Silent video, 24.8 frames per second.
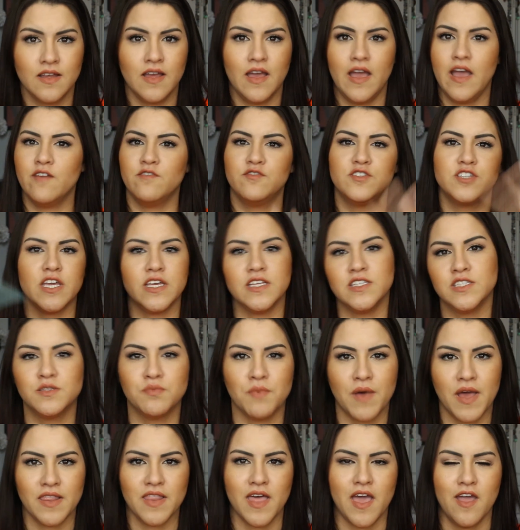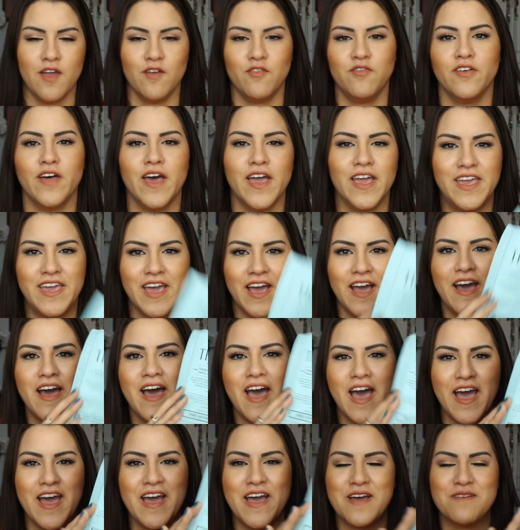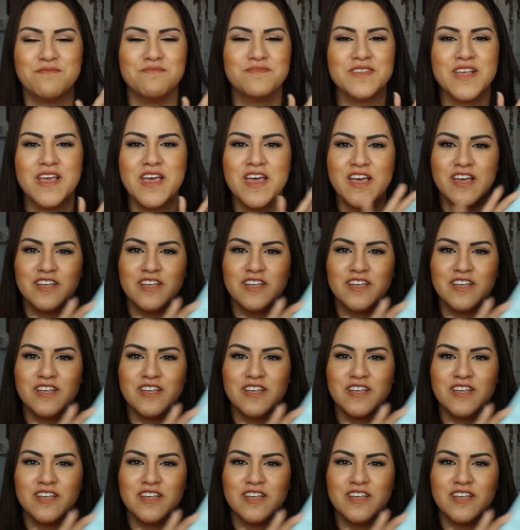have changed my life like I'm